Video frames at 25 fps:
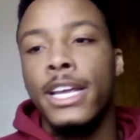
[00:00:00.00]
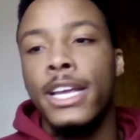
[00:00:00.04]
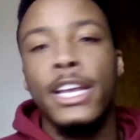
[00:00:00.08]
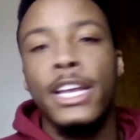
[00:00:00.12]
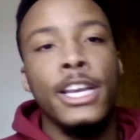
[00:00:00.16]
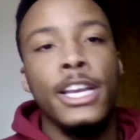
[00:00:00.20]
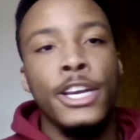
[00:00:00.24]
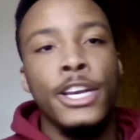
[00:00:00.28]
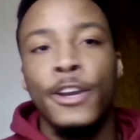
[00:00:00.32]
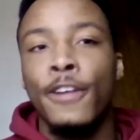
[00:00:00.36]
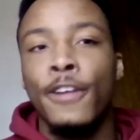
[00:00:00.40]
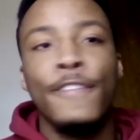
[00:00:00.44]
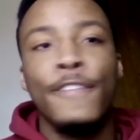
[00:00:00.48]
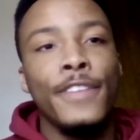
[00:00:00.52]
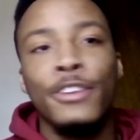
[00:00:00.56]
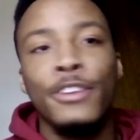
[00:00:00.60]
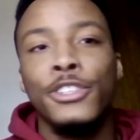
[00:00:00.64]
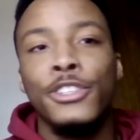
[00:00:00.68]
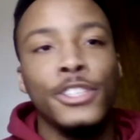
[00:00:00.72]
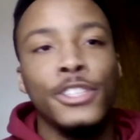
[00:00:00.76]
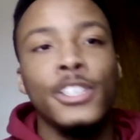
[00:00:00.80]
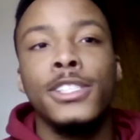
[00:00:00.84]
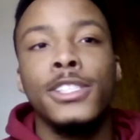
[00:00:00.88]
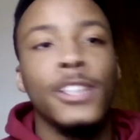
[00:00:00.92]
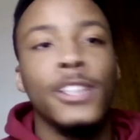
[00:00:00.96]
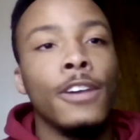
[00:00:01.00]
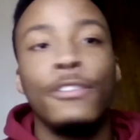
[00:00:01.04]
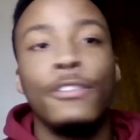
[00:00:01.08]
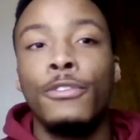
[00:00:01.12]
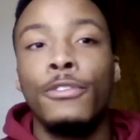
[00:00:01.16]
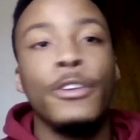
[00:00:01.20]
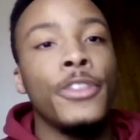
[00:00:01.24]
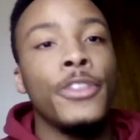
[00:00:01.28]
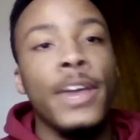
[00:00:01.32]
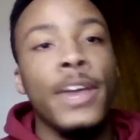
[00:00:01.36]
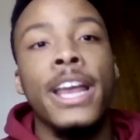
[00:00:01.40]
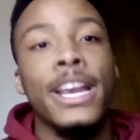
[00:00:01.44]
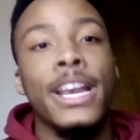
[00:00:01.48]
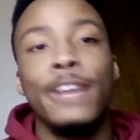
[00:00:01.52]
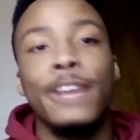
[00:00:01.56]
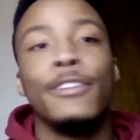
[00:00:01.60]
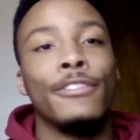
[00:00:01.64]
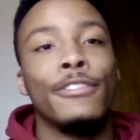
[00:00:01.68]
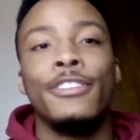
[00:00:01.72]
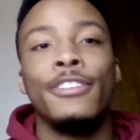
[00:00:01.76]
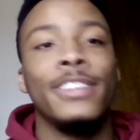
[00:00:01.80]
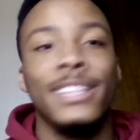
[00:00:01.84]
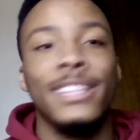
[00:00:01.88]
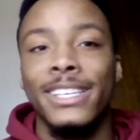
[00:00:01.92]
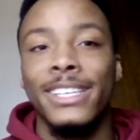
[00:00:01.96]
your future self will thank you
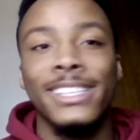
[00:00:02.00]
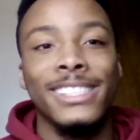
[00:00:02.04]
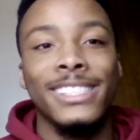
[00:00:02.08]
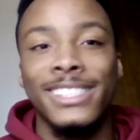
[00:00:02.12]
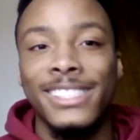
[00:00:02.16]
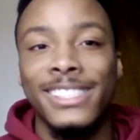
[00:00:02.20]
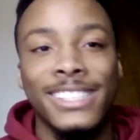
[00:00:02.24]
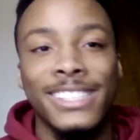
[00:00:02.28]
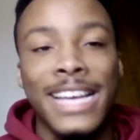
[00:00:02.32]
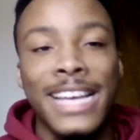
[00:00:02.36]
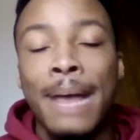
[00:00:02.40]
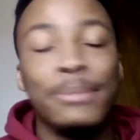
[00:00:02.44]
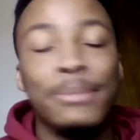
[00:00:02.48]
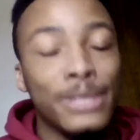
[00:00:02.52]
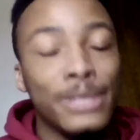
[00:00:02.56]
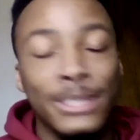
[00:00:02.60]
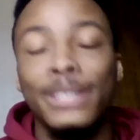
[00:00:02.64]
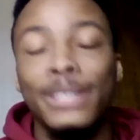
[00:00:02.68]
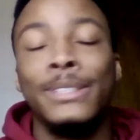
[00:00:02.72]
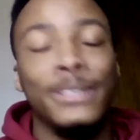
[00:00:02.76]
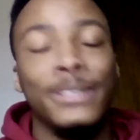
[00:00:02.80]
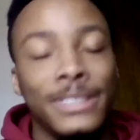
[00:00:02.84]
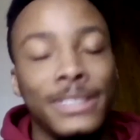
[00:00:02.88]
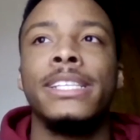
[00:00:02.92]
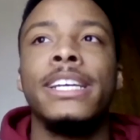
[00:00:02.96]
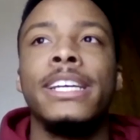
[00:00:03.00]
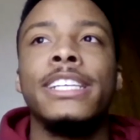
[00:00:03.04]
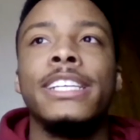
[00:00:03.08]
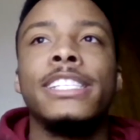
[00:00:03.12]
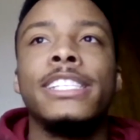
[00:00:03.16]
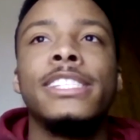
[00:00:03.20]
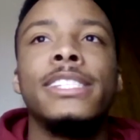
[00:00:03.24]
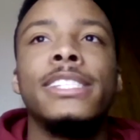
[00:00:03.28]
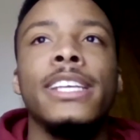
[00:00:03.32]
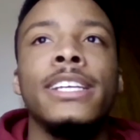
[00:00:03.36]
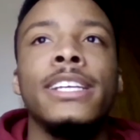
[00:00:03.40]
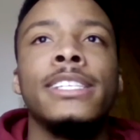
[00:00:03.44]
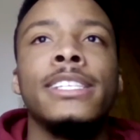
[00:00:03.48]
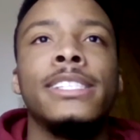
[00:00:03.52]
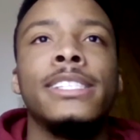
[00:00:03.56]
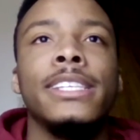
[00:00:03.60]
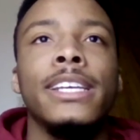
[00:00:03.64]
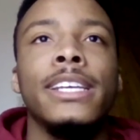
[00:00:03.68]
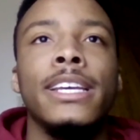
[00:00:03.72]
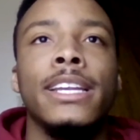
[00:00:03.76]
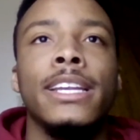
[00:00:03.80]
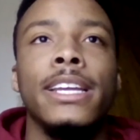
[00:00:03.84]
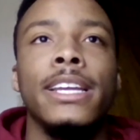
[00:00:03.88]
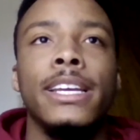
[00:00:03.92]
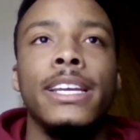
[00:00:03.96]
for this. Absolutely. Since
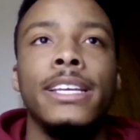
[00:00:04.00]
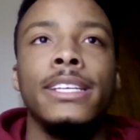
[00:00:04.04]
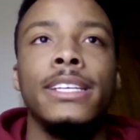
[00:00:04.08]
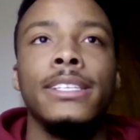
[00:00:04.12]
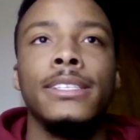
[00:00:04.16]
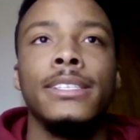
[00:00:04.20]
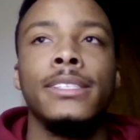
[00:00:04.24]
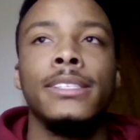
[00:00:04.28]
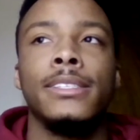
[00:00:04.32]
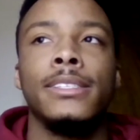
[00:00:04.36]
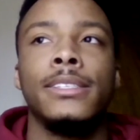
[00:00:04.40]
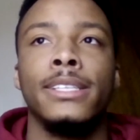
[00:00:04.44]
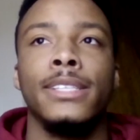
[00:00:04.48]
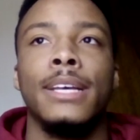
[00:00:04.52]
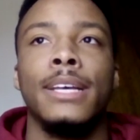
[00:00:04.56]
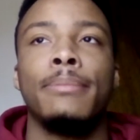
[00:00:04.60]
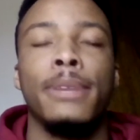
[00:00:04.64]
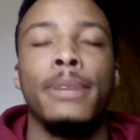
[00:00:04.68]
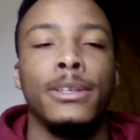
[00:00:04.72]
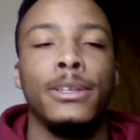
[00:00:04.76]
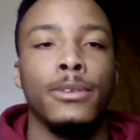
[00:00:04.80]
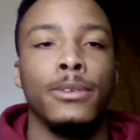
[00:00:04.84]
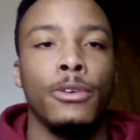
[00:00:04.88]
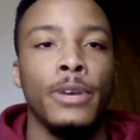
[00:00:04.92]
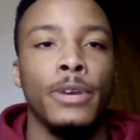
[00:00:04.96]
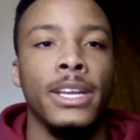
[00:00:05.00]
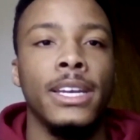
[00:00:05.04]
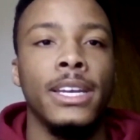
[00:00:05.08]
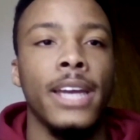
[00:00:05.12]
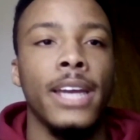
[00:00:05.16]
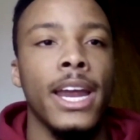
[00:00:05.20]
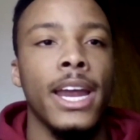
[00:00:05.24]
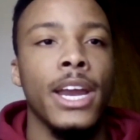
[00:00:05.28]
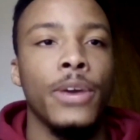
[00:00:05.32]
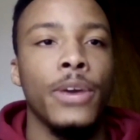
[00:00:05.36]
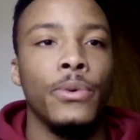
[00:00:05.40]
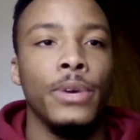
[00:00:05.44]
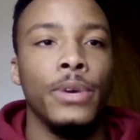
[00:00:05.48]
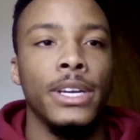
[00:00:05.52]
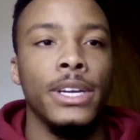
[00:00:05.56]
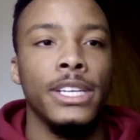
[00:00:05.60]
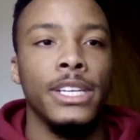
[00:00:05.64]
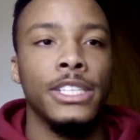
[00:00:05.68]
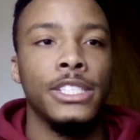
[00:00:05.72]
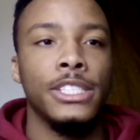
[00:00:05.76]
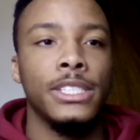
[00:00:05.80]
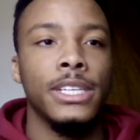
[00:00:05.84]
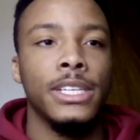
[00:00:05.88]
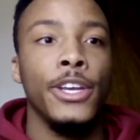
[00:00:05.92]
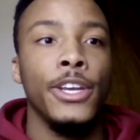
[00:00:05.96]
it is a minority
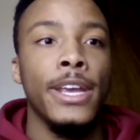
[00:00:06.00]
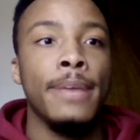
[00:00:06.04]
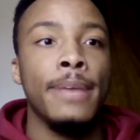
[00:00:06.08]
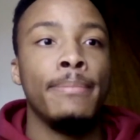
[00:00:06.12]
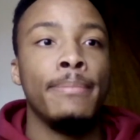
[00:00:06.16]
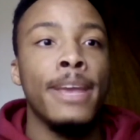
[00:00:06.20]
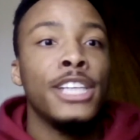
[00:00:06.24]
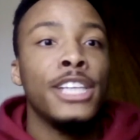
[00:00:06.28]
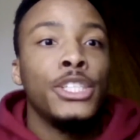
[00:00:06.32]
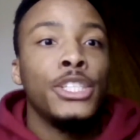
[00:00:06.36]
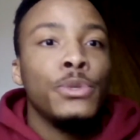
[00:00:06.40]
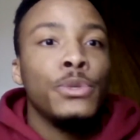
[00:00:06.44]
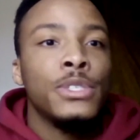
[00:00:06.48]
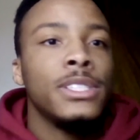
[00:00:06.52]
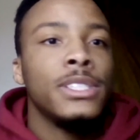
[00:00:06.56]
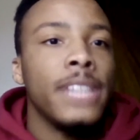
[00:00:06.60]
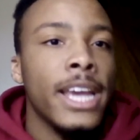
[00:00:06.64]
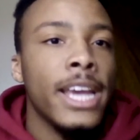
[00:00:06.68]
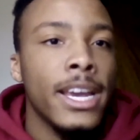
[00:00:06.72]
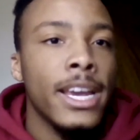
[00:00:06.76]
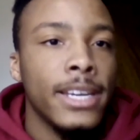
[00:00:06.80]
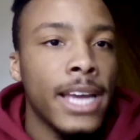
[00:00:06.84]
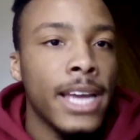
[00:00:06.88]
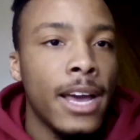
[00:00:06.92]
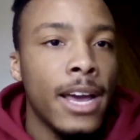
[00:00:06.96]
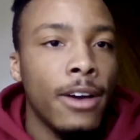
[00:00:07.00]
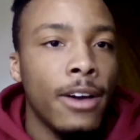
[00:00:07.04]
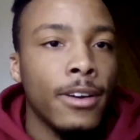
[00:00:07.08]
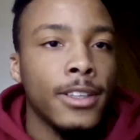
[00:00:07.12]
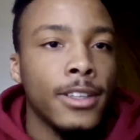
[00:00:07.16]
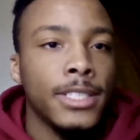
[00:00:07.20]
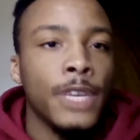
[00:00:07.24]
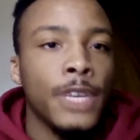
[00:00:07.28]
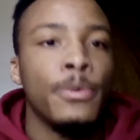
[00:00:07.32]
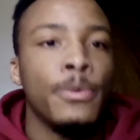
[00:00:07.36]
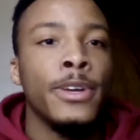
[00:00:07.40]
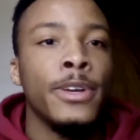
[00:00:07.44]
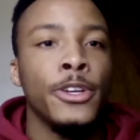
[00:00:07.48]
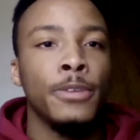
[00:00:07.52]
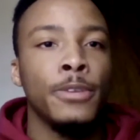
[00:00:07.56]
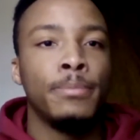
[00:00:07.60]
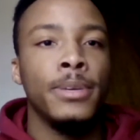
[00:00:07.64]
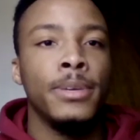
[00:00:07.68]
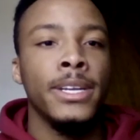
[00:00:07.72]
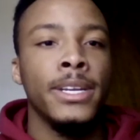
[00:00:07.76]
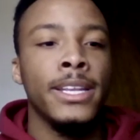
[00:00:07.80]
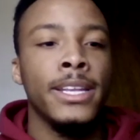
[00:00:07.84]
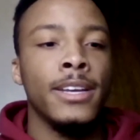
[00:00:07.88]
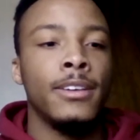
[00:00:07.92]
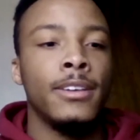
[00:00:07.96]
language, it makes you stand out. Because like when you
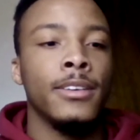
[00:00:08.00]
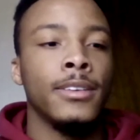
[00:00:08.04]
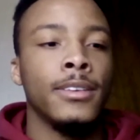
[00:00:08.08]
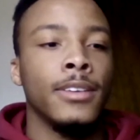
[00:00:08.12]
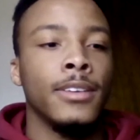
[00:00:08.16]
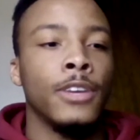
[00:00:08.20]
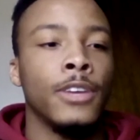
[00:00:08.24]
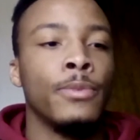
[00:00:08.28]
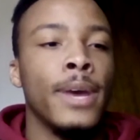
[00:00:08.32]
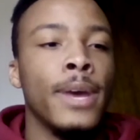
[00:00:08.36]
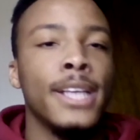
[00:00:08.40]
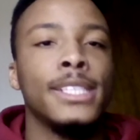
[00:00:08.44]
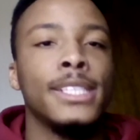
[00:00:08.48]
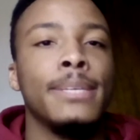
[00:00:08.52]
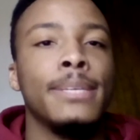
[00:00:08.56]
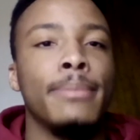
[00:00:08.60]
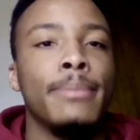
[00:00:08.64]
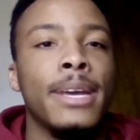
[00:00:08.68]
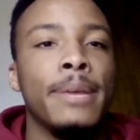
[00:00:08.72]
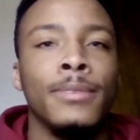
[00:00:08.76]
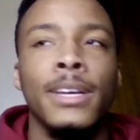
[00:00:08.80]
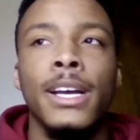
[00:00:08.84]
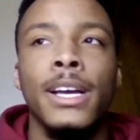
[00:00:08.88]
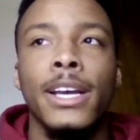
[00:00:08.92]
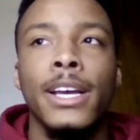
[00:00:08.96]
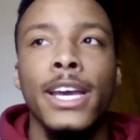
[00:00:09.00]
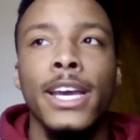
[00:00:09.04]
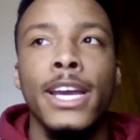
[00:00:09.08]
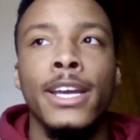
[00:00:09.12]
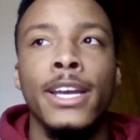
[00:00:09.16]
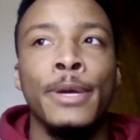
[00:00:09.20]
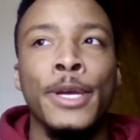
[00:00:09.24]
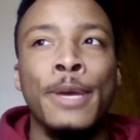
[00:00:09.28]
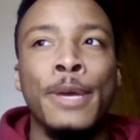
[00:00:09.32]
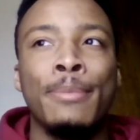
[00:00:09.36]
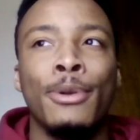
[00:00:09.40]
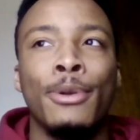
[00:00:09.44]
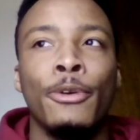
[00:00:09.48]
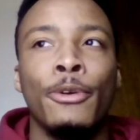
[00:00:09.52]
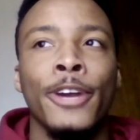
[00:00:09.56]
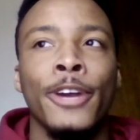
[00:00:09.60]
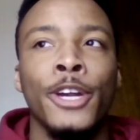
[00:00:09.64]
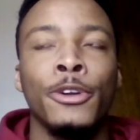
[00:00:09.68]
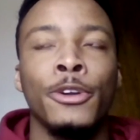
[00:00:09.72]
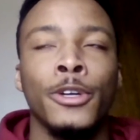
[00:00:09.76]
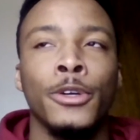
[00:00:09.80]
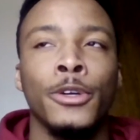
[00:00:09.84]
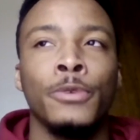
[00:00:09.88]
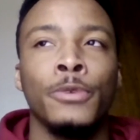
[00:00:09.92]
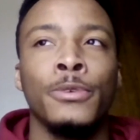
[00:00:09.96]
put it on a resume, an
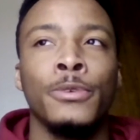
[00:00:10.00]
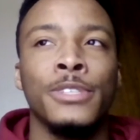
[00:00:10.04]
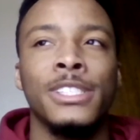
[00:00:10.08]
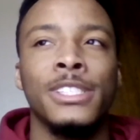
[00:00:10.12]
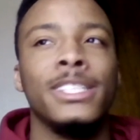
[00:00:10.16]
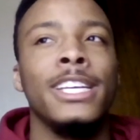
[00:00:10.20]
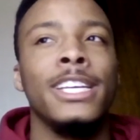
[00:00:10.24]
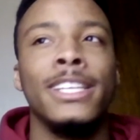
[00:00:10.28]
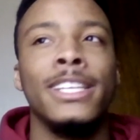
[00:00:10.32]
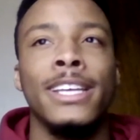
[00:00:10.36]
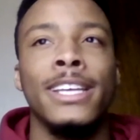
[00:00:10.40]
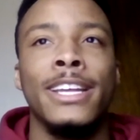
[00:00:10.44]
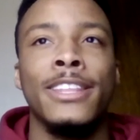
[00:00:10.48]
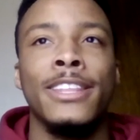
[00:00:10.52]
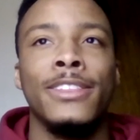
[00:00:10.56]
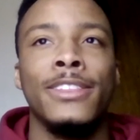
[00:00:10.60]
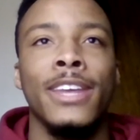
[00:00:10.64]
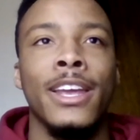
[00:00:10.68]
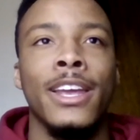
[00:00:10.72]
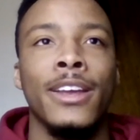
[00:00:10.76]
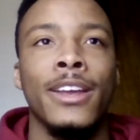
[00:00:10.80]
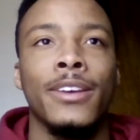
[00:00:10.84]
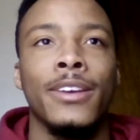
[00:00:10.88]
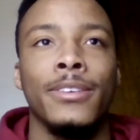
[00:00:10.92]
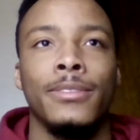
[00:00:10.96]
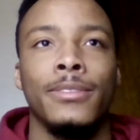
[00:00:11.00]
employer will see that and think,